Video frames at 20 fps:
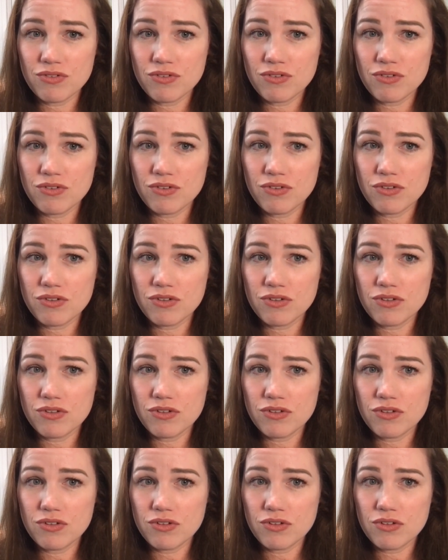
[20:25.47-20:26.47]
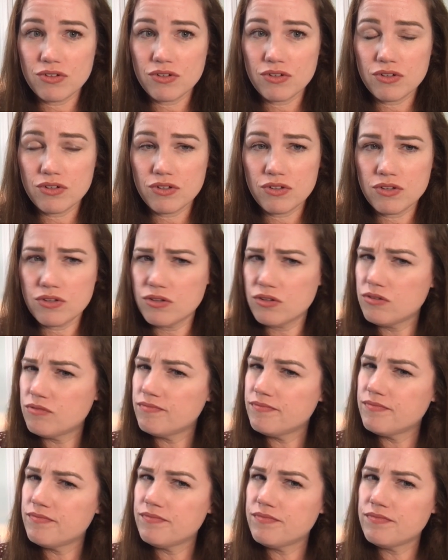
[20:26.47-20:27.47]

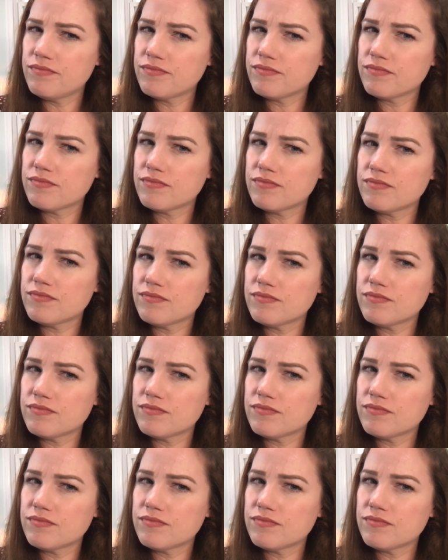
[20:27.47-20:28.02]
[no speech]